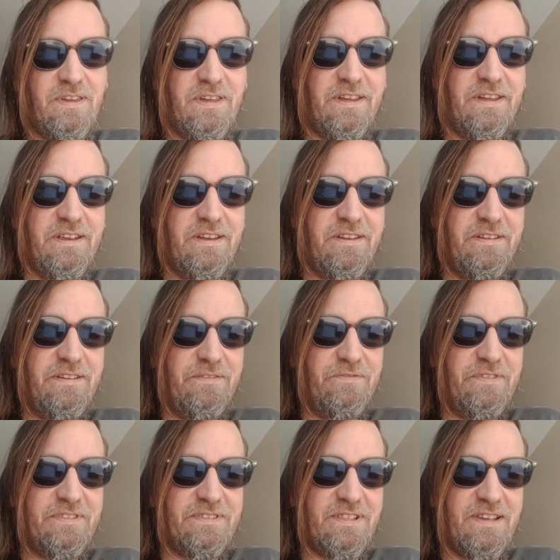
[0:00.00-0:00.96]
And it
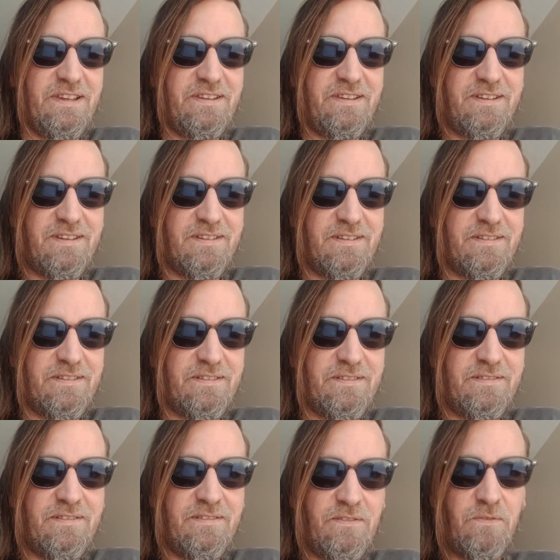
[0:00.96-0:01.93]
was like,
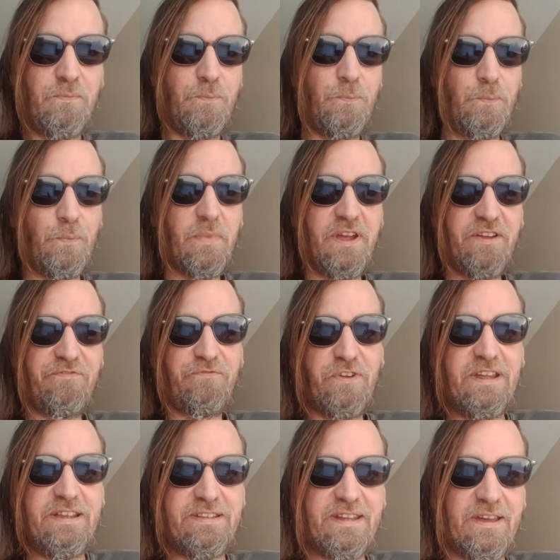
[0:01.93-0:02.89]
I
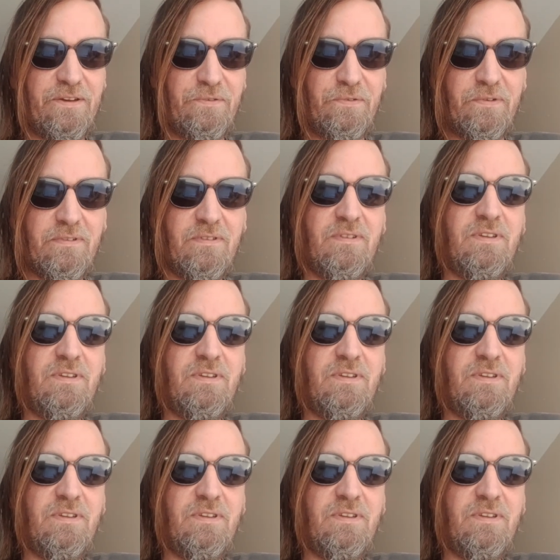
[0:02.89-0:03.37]
freaked out,